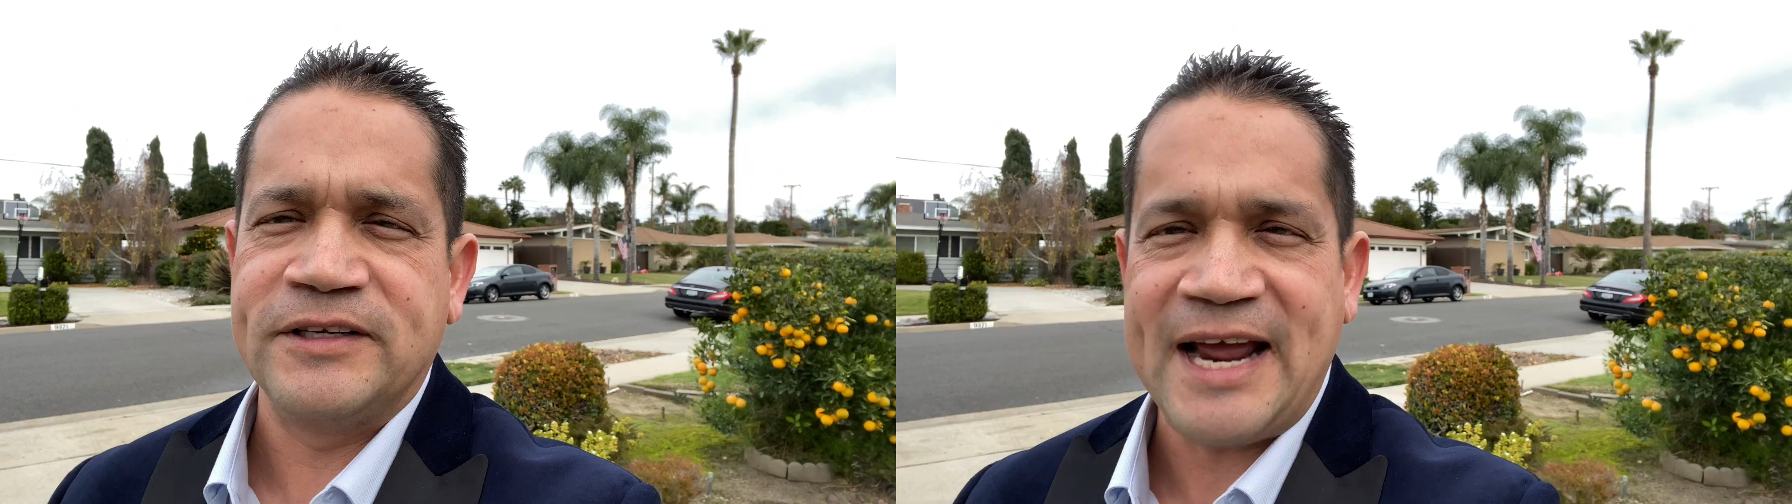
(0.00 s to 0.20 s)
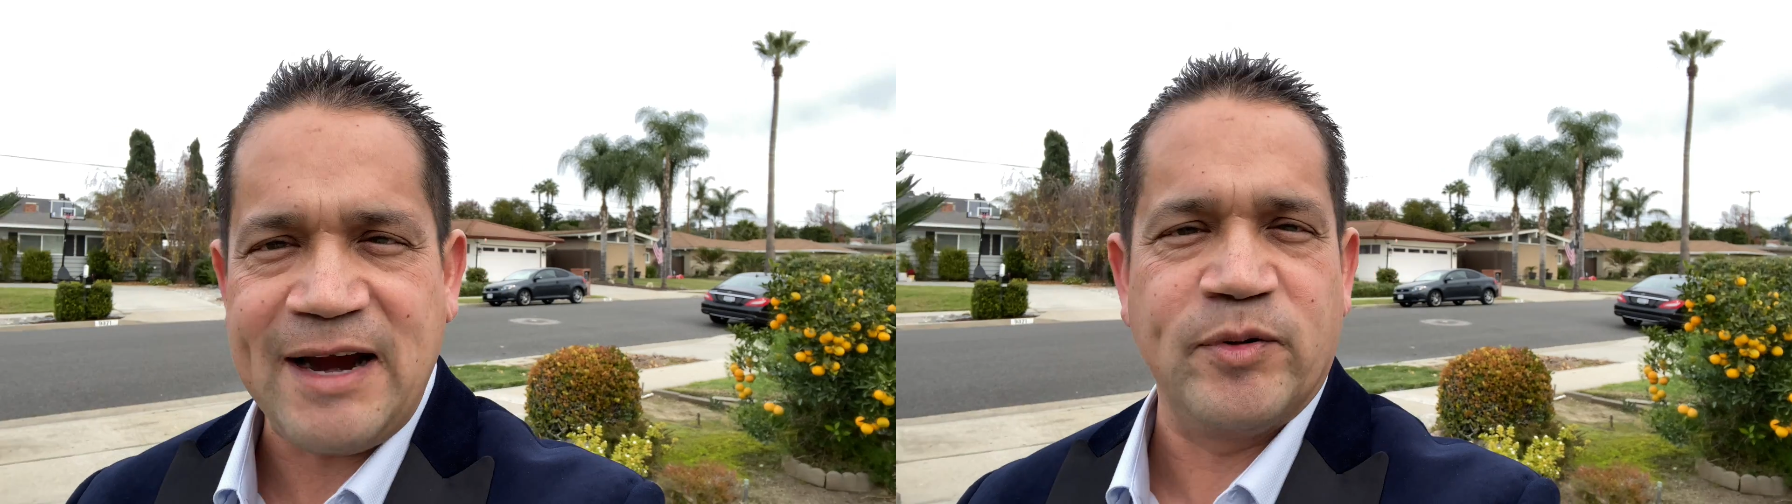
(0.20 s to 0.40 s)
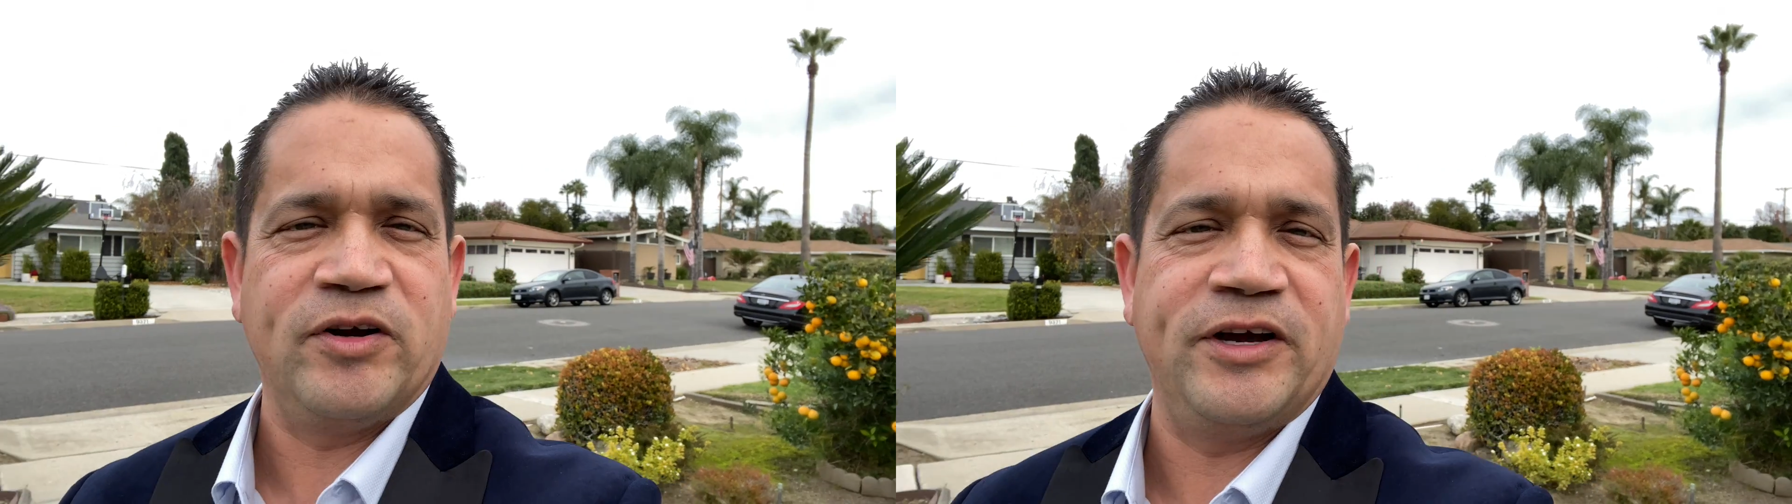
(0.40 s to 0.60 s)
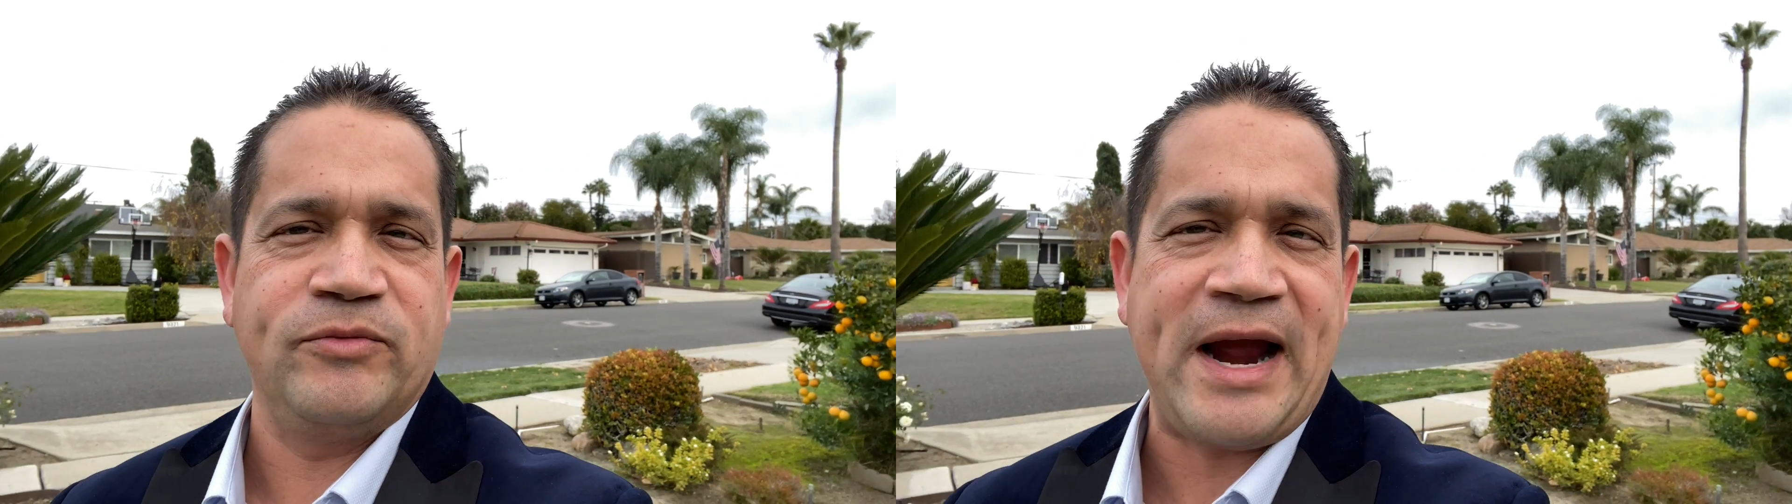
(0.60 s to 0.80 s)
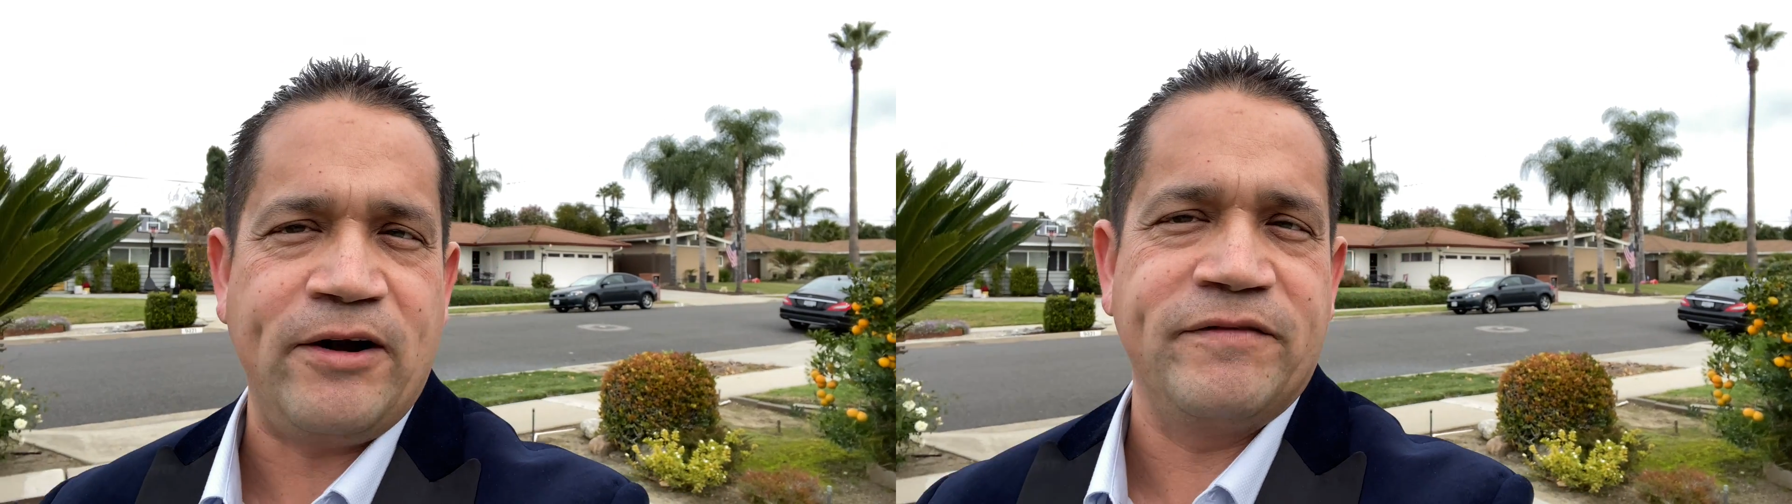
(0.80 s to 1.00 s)
neighborhood
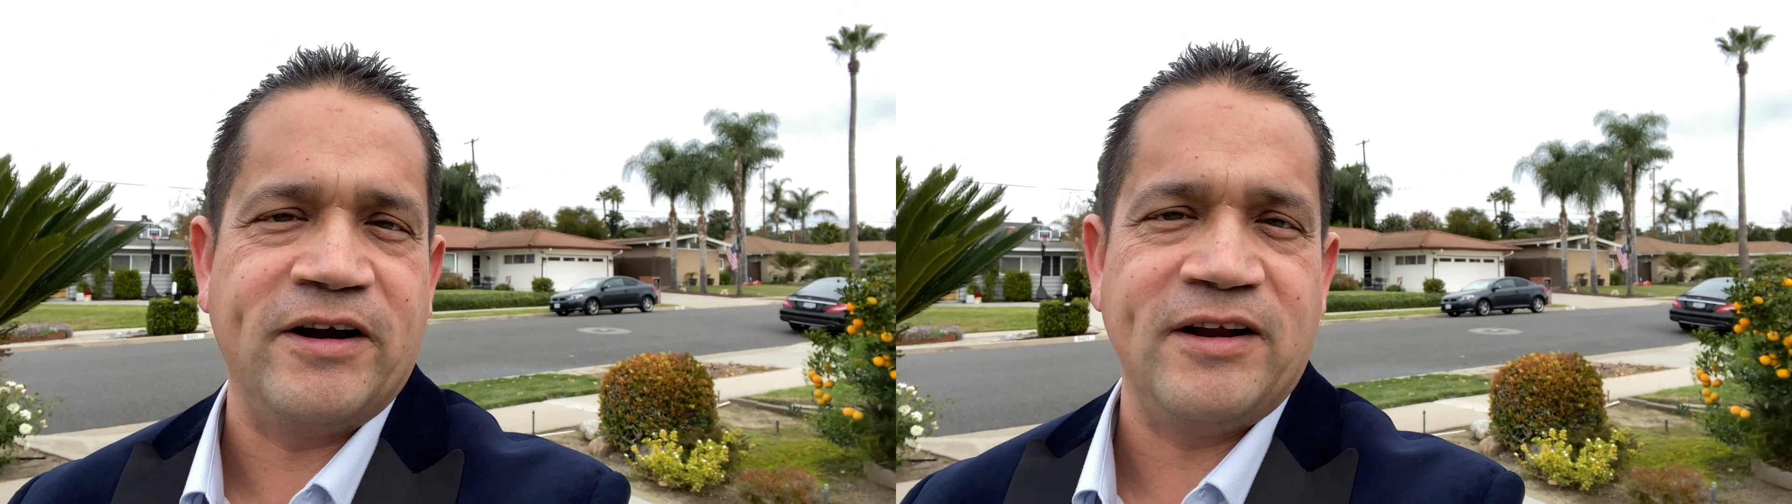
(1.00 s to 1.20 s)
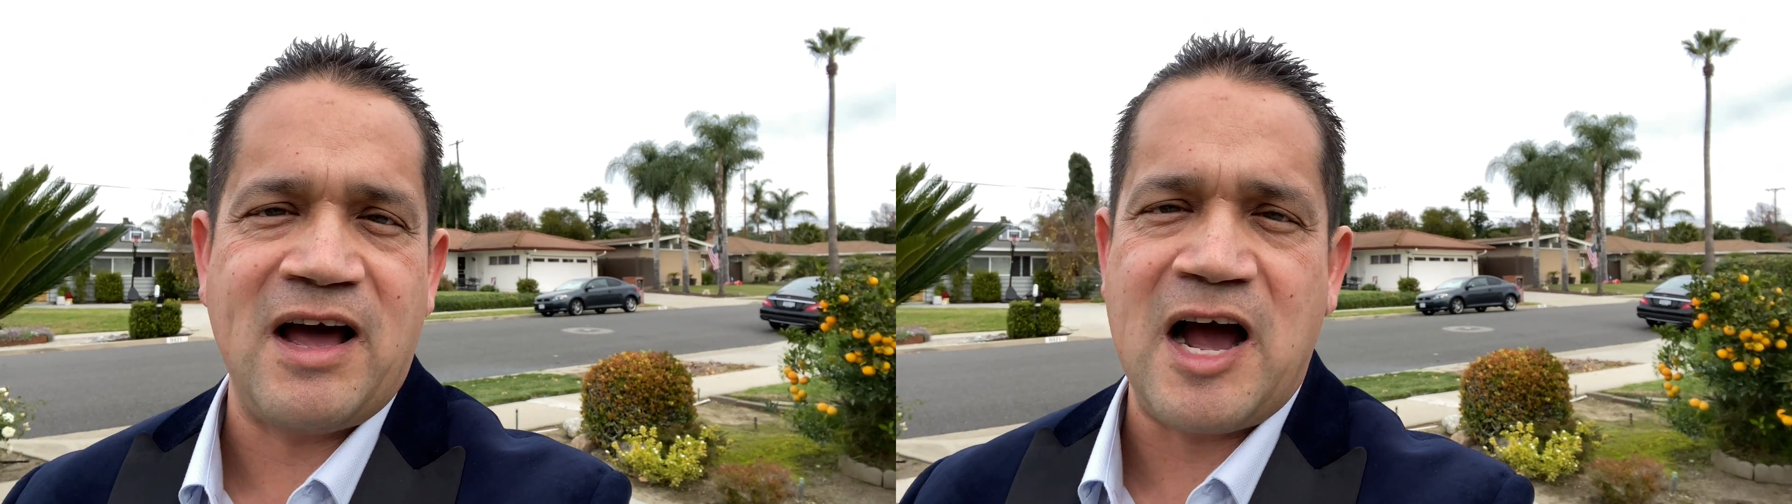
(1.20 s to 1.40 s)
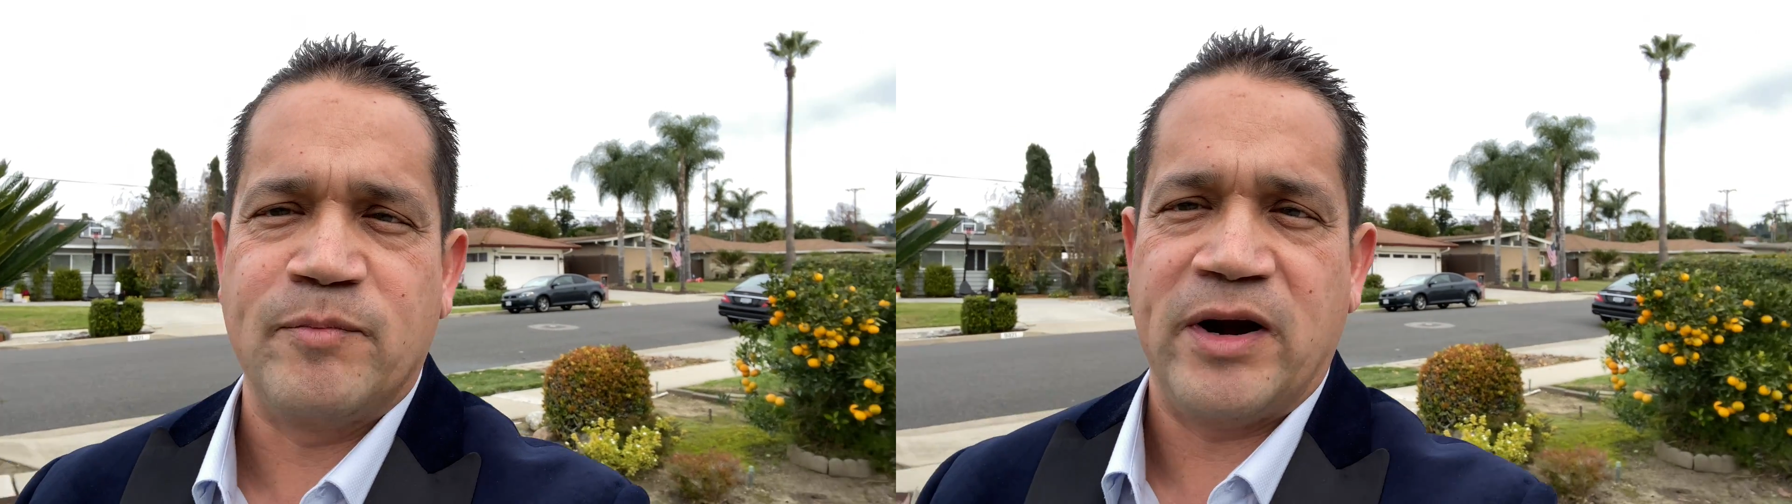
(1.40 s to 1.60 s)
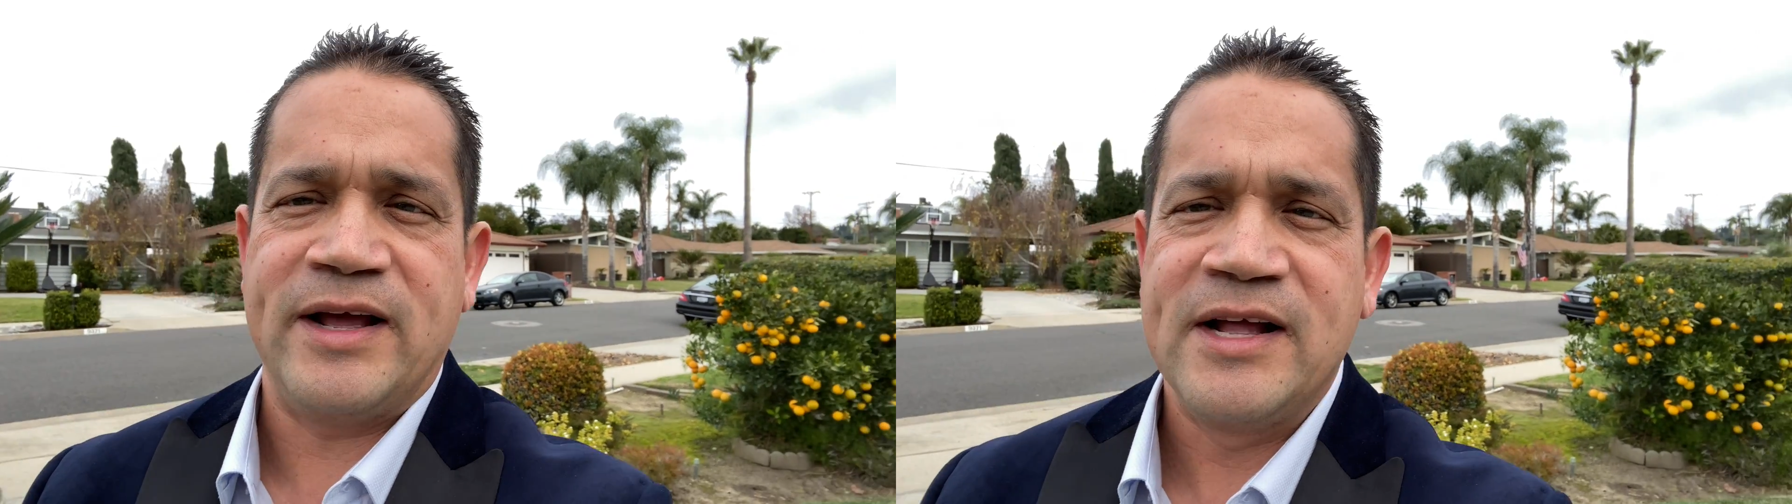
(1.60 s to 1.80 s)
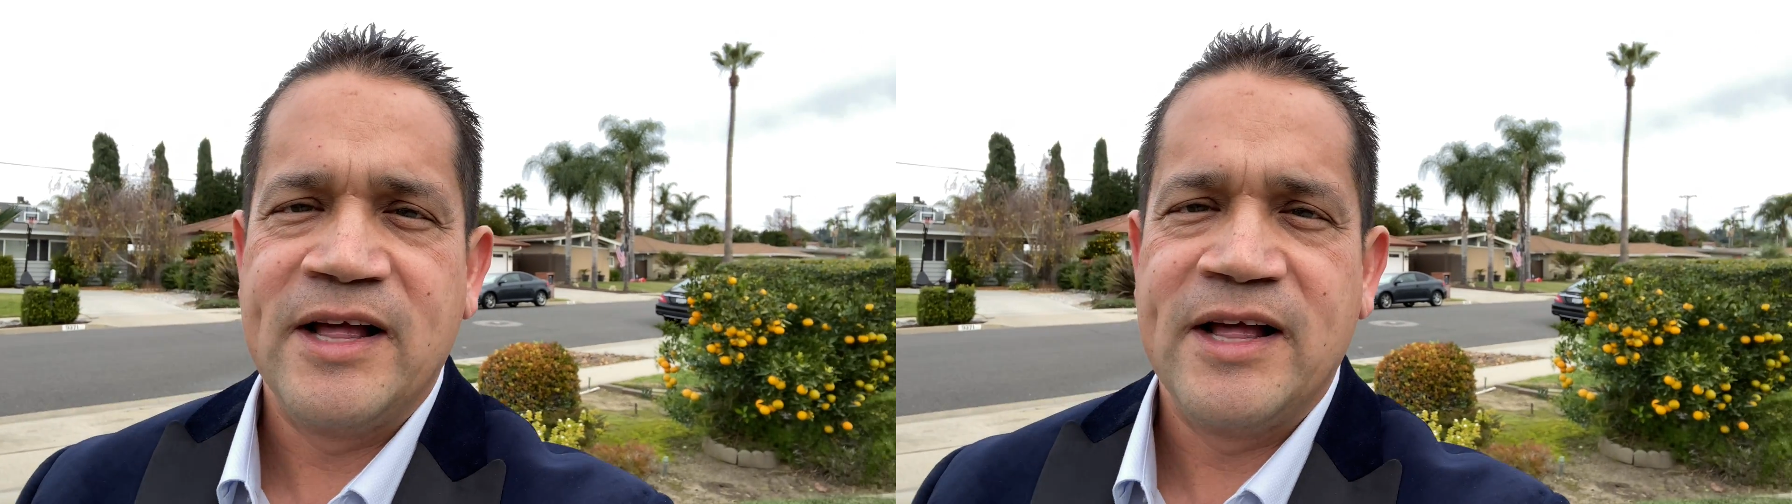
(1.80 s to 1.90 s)
right over here in La Habra.